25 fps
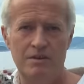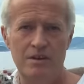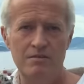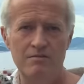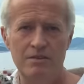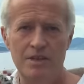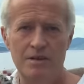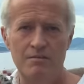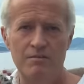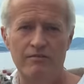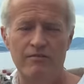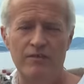
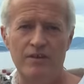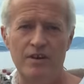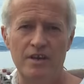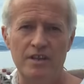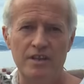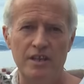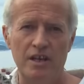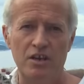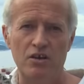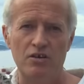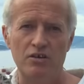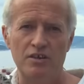Don't come and
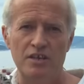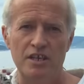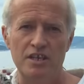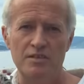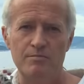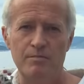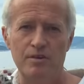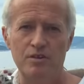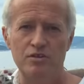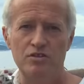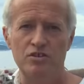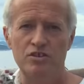find the Loch
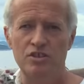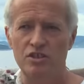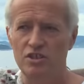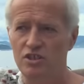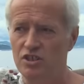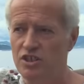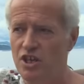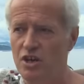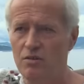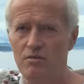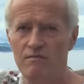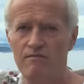Ness
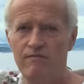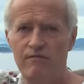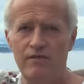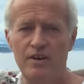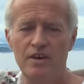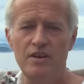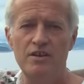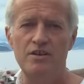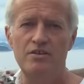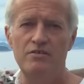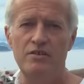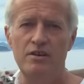Monster. Go and
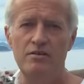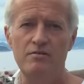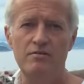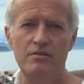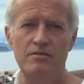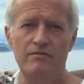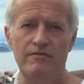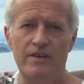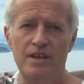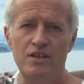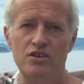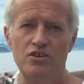find your
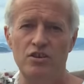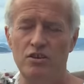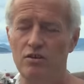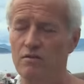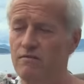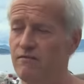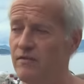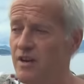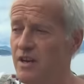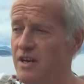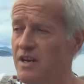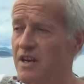own adventure.
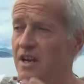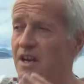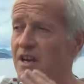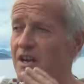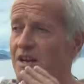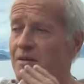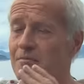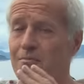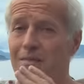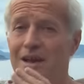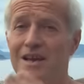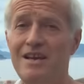Go and find,
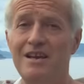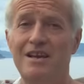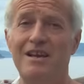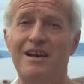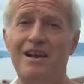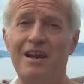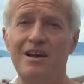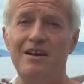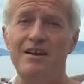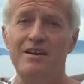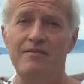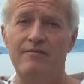make a
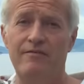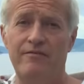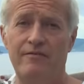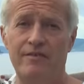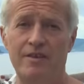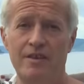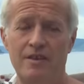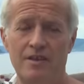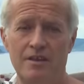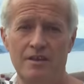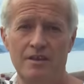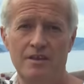
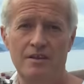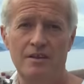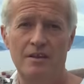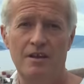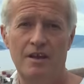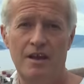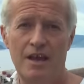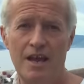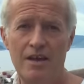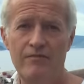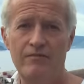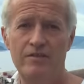life.
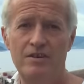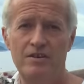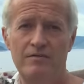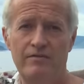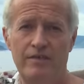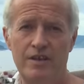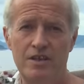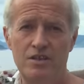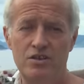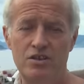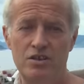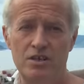Have an
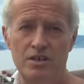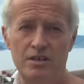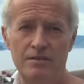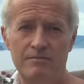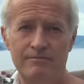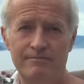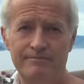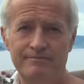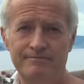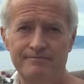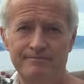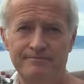adventure.
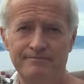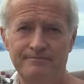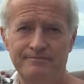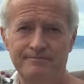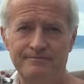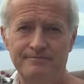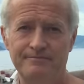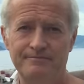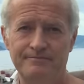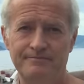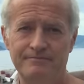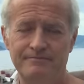
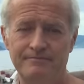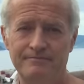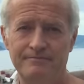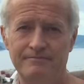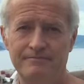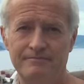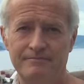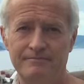That's a